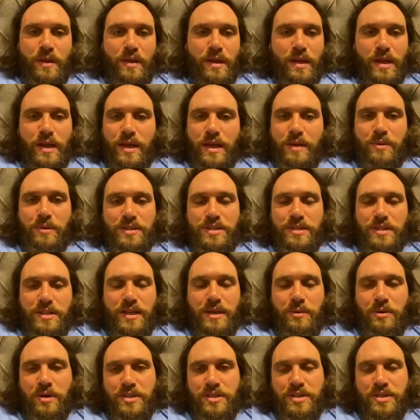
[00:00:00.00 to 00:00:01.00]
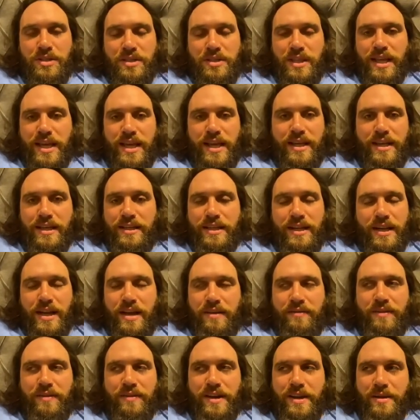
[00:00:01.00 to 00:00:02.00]
It wasn't like, it didn't have
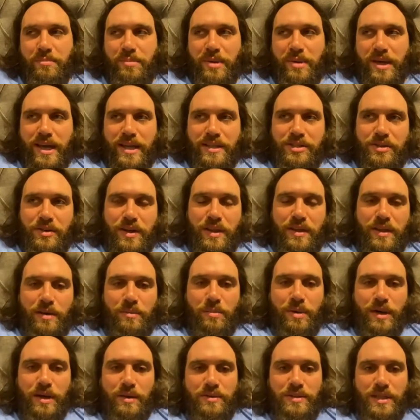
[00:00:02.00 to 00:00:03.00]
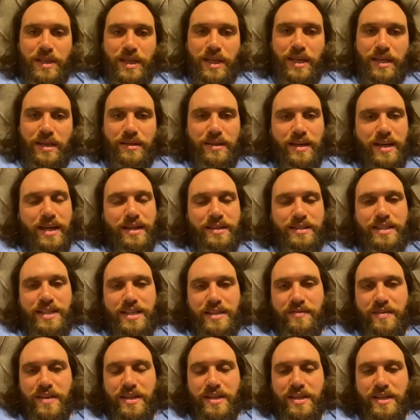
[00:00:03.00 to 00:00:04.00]
any beds or anything, but it was like, it had
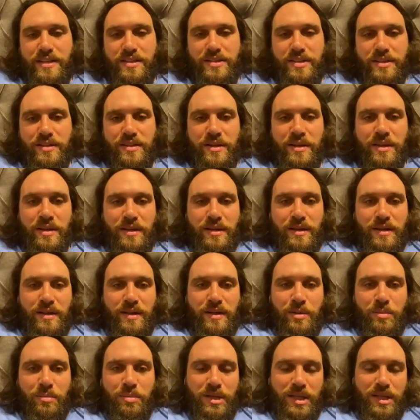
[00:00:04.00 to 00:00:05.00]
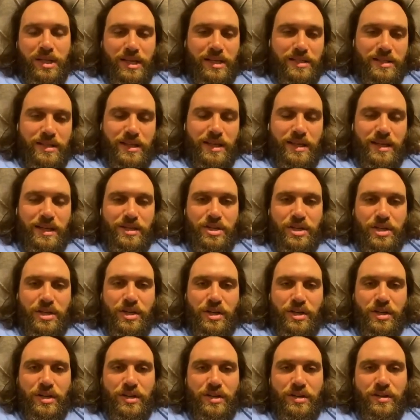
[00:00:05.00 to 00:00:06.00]
TVs and
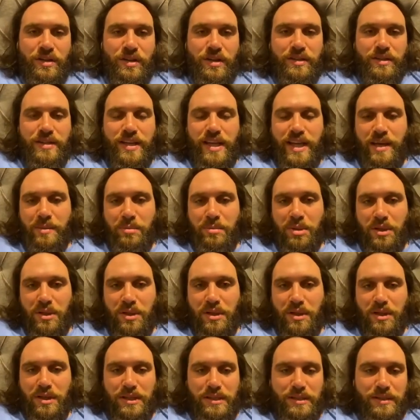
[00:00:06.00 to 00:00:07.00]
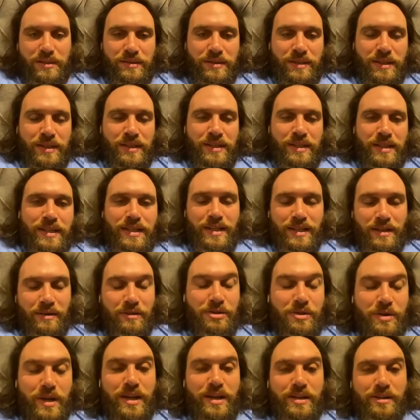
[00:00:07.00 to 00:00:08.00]
PlayStation and a table, and it
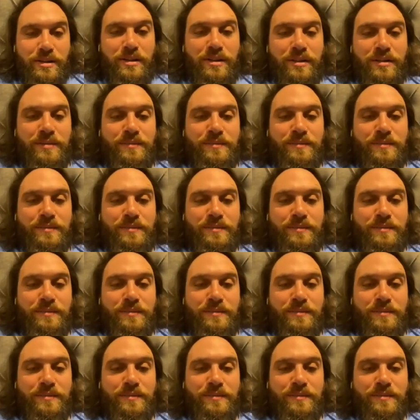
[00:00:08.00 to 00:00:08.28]
was quite cool.